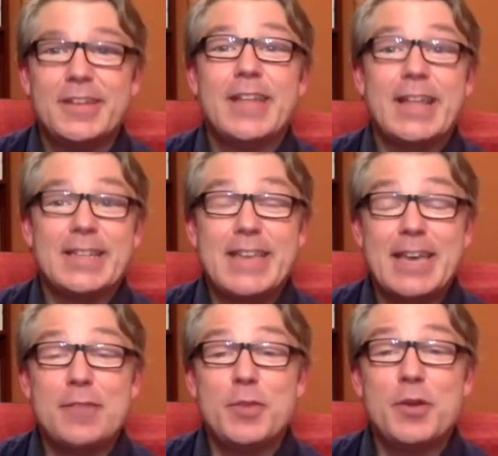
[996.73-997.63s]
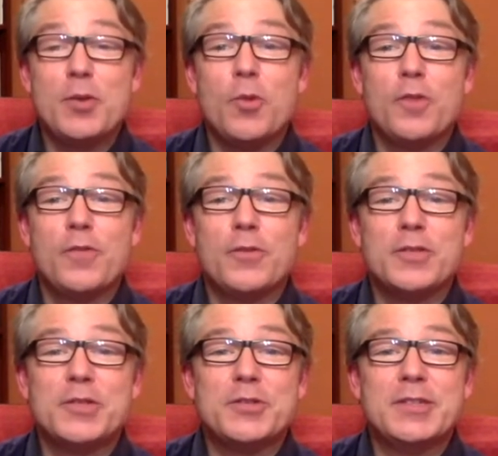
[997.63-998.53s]
That's 2 Peter 1
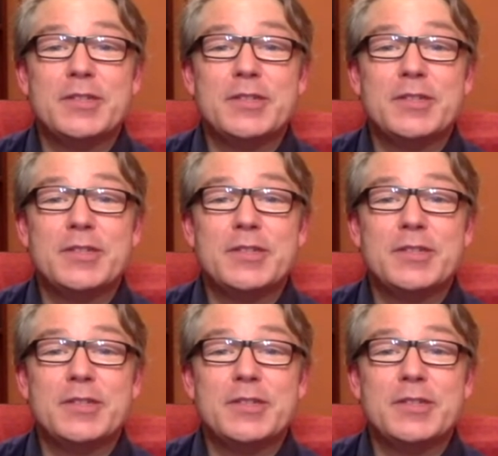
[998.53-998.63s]
verse 3.